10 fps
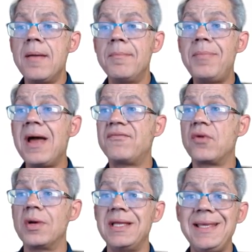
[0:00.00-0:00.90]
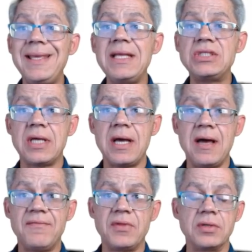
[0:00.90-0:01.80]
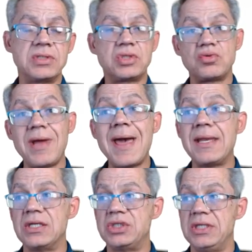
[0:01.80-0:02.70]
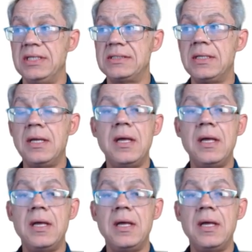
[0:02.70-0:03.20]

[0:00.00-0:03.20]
But for each of those strategies,